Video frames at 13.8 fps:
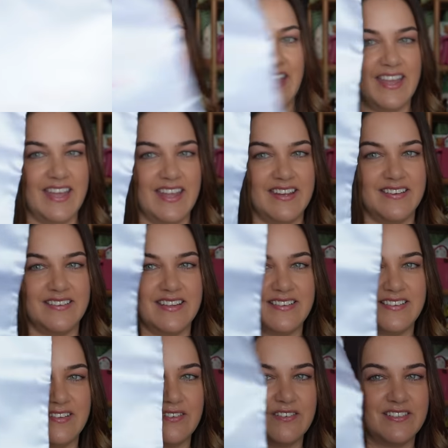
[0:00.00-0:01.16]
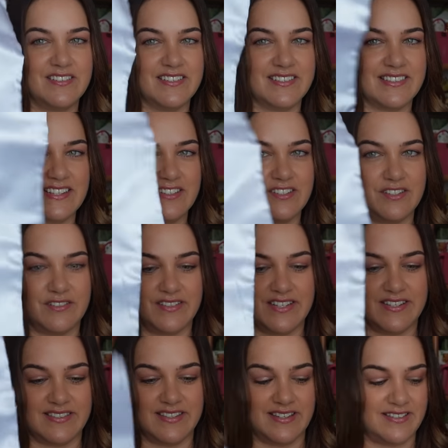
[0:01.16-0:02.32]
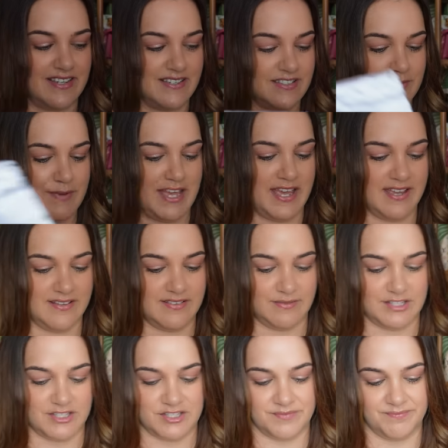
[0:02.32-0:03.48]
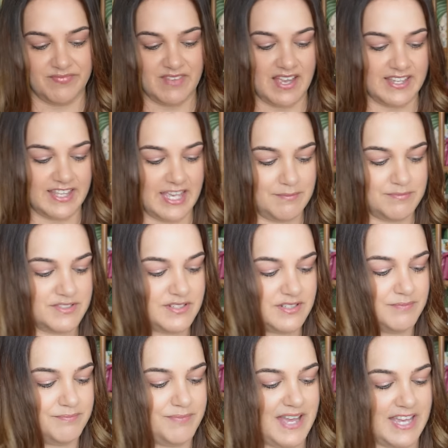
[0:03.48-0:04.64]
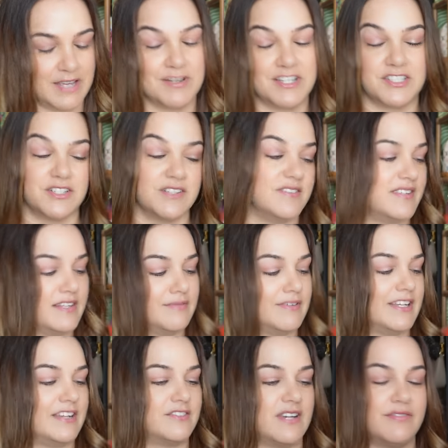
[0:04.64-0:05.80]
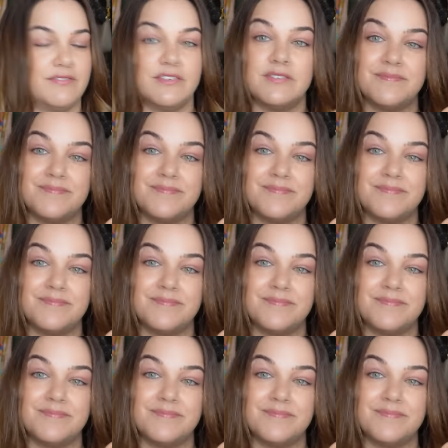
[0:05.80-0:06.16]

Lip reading: and these gorgeous luxurious dust bags, which I keep to pack my shoes in when I travel.